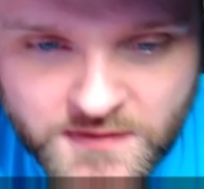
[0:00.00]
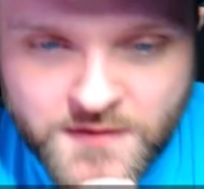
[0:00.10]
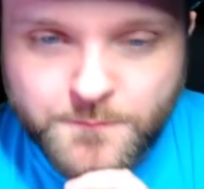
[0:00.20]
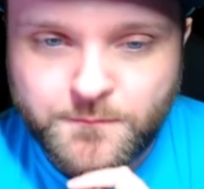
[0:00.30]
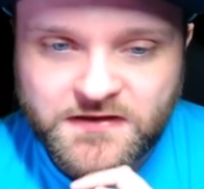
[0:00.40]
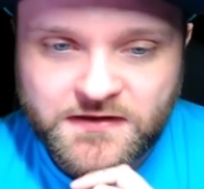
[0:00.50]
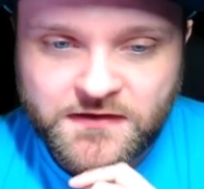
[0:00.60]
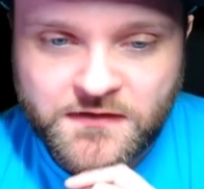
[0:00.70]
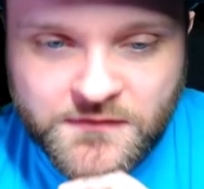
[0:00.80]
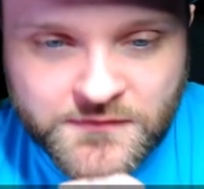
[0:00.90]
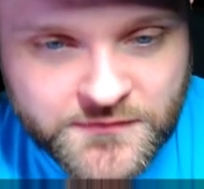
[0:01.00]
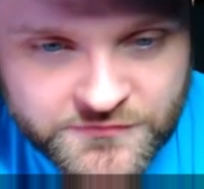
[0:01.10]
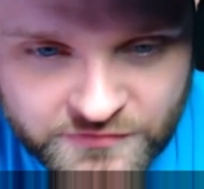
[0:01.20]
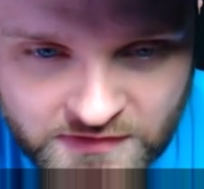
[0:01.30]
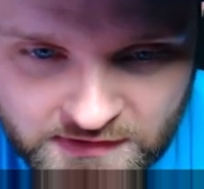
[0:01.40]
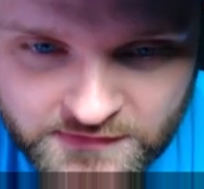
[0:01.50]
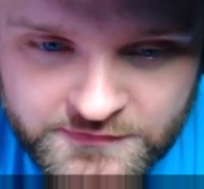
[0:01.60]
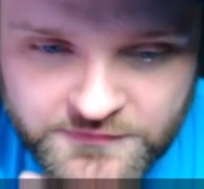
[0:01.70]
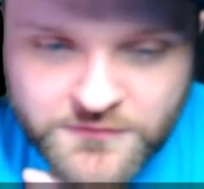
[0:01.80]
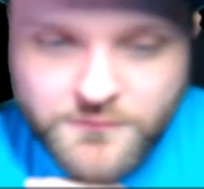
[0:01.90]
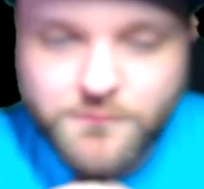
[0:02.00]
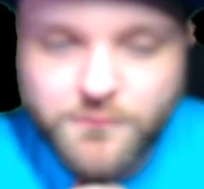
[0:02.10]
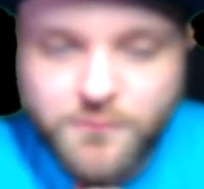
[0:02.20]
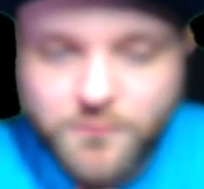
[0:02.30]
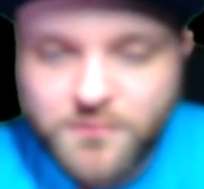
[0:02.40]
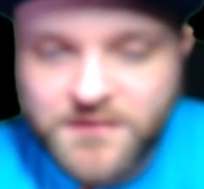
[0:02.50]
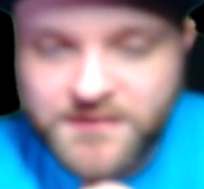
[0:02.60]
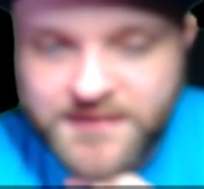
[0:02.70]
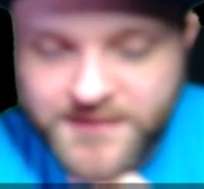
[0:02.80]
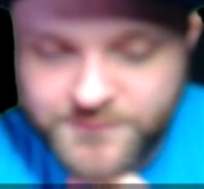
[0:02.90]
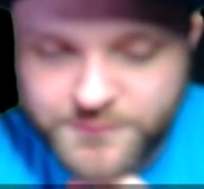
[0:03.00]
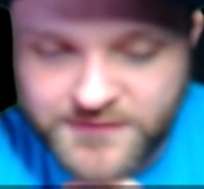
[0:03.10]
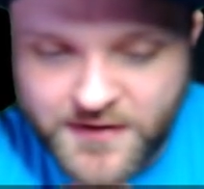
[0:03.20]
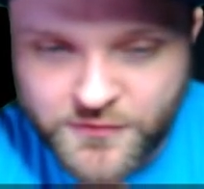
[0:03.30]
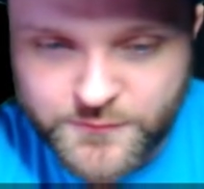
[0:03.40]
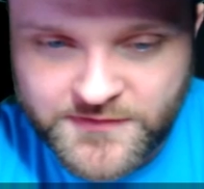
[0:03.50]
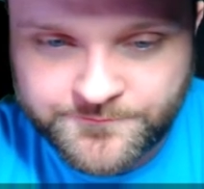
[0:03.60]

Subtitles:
me trying to get him to encounter me.